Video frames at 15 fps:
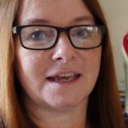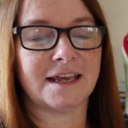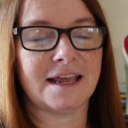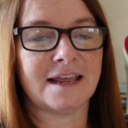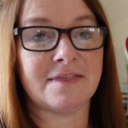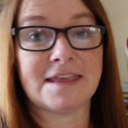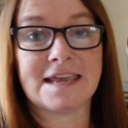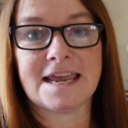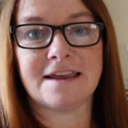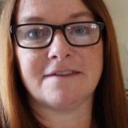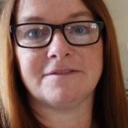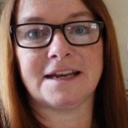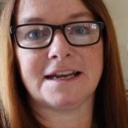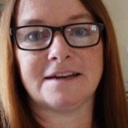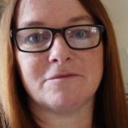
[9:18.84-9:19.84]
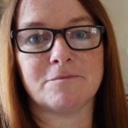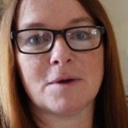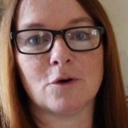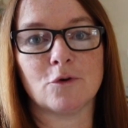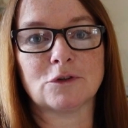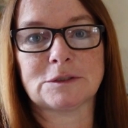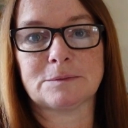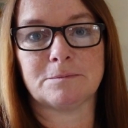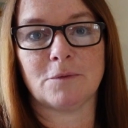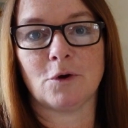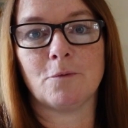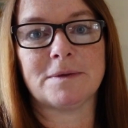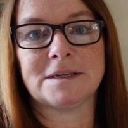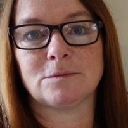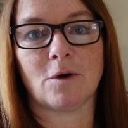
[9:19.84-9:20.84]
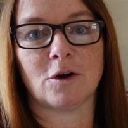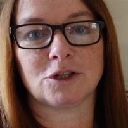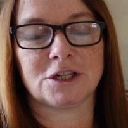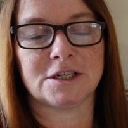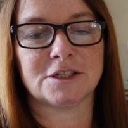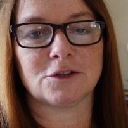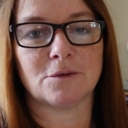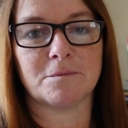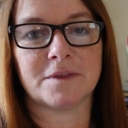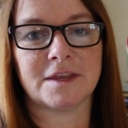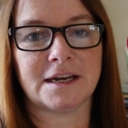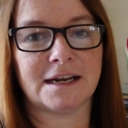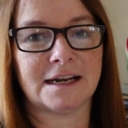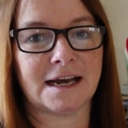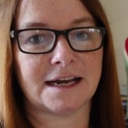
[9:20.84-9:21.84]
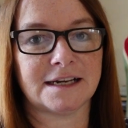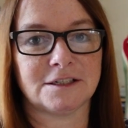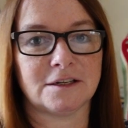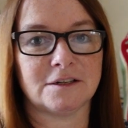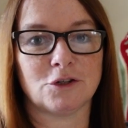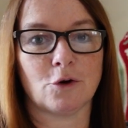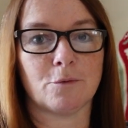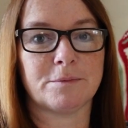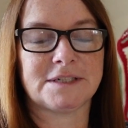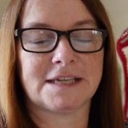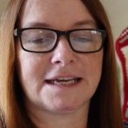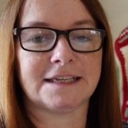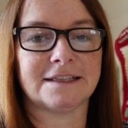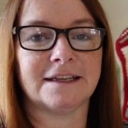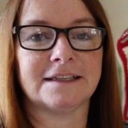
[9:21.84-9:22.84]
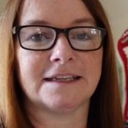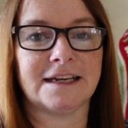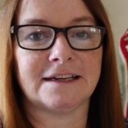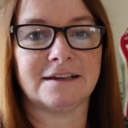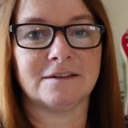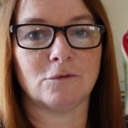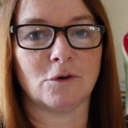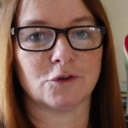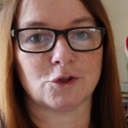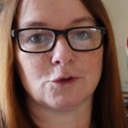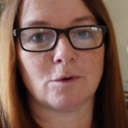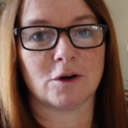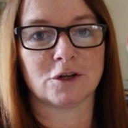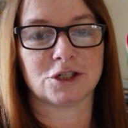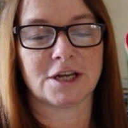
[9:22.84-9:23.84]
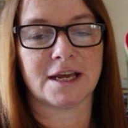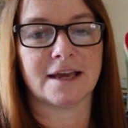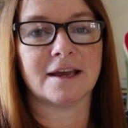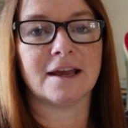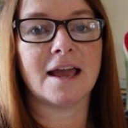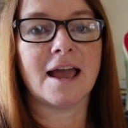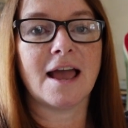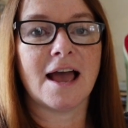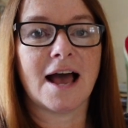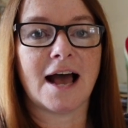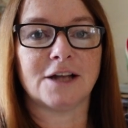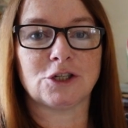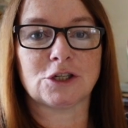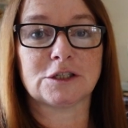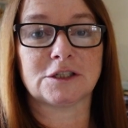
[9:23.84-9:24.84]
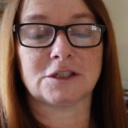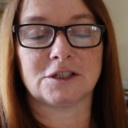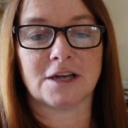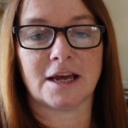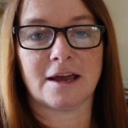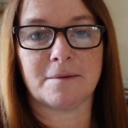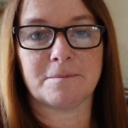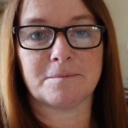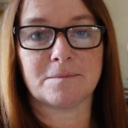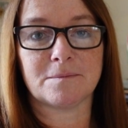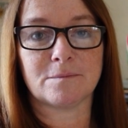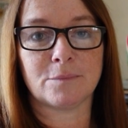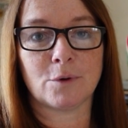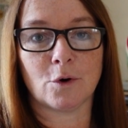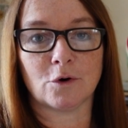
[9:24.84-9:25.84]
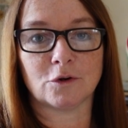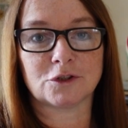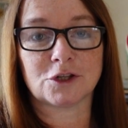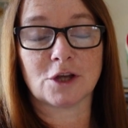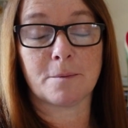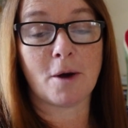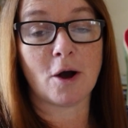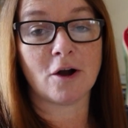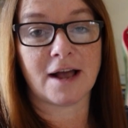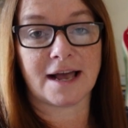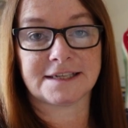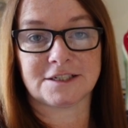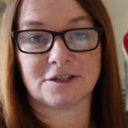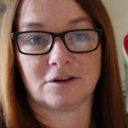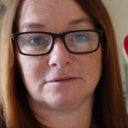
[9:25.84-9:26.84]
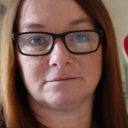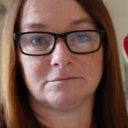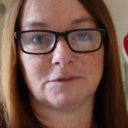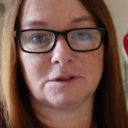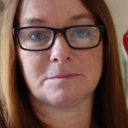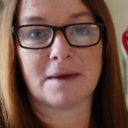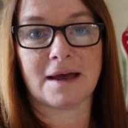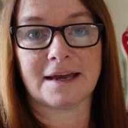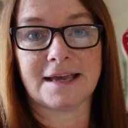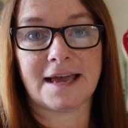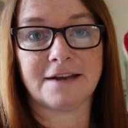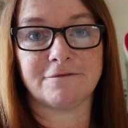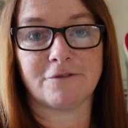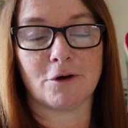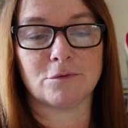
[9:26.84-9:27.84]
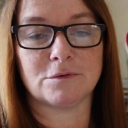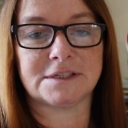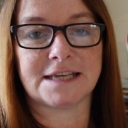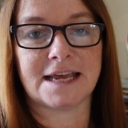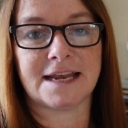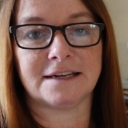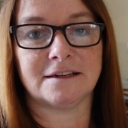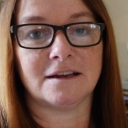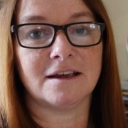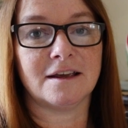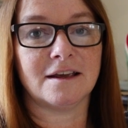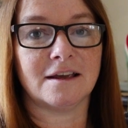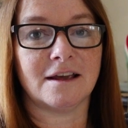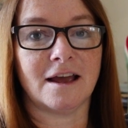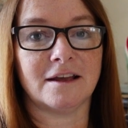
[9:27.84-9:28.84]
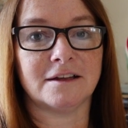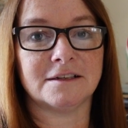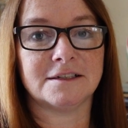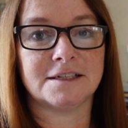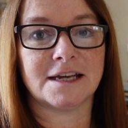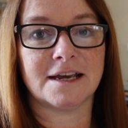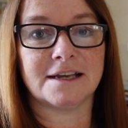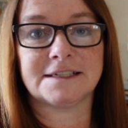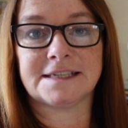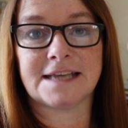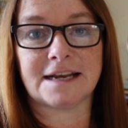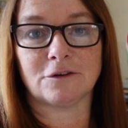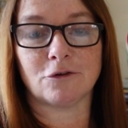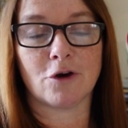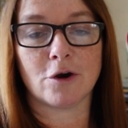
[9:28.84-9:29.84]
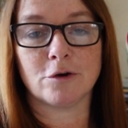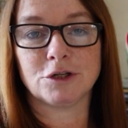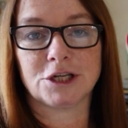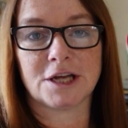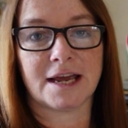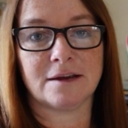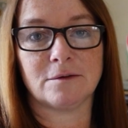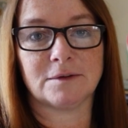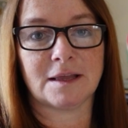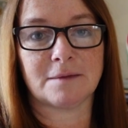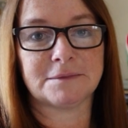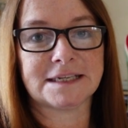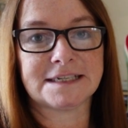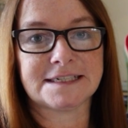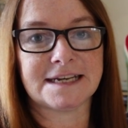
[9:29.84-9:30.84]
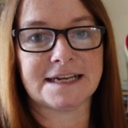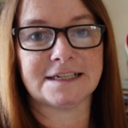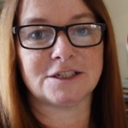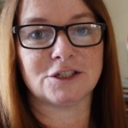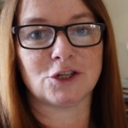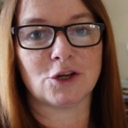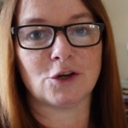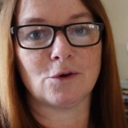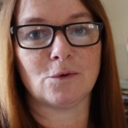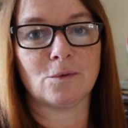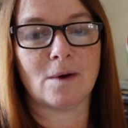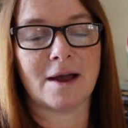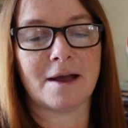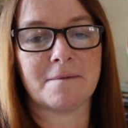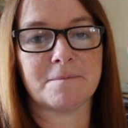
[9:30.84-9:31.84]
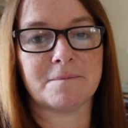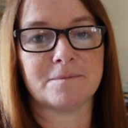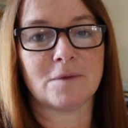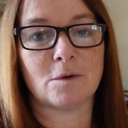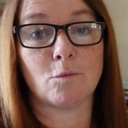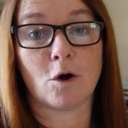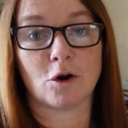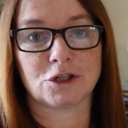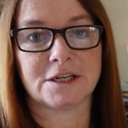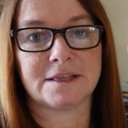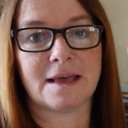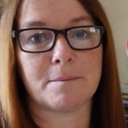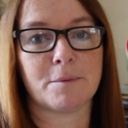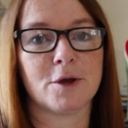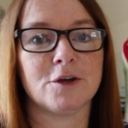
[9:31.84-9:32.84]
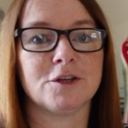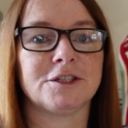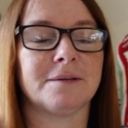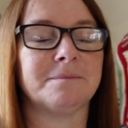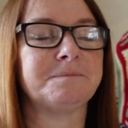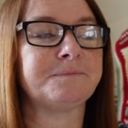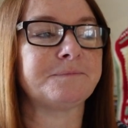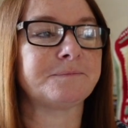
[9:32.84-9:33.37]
in the evening, if my hubby's watching something and I don't particularly want to watch it, I just put a podcast on with my headphones in and sit and crochet while I'm listening to and watching that person.